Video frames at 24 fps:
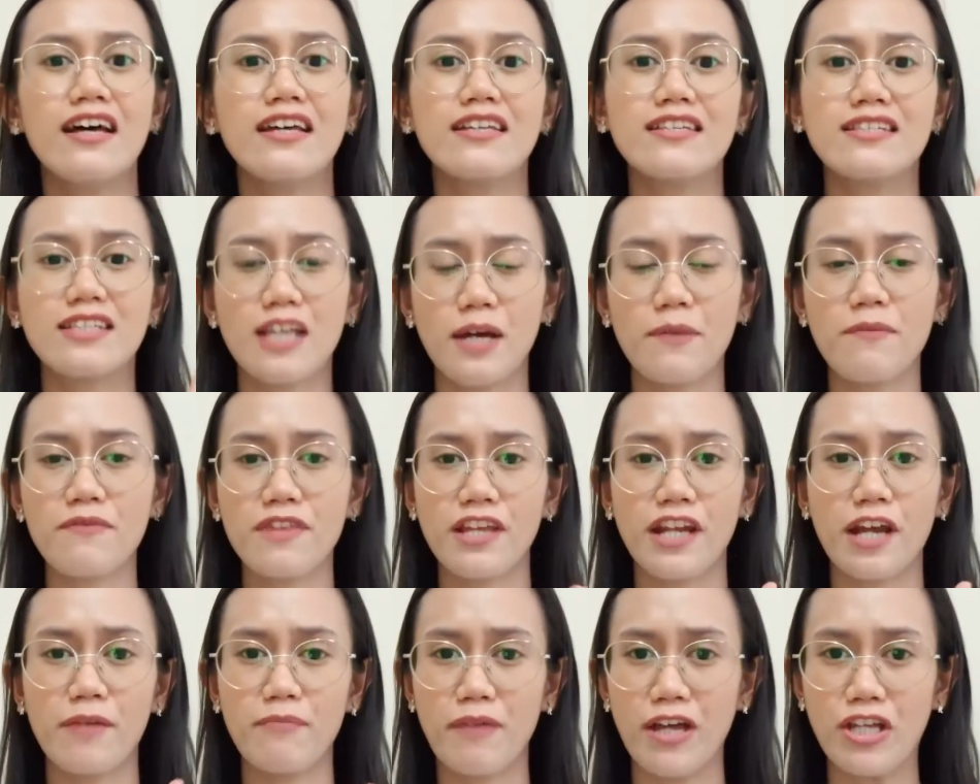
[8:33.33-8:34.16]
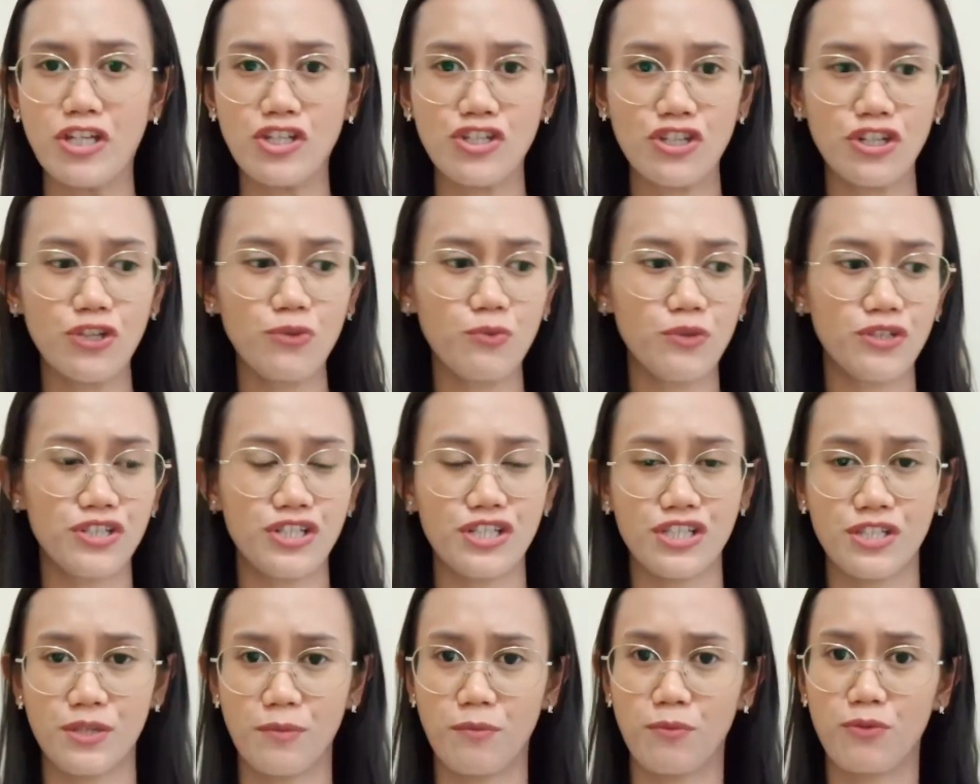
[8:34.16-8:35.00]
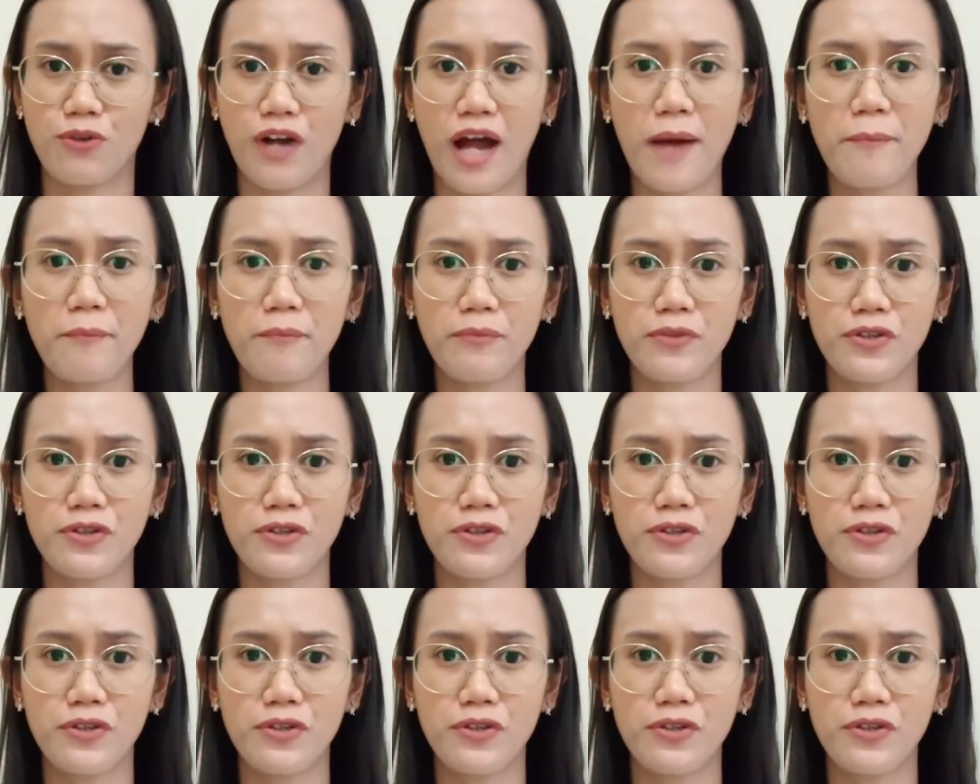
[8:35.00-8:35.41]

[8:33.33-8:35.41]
tip that I mentioned, which is the prep.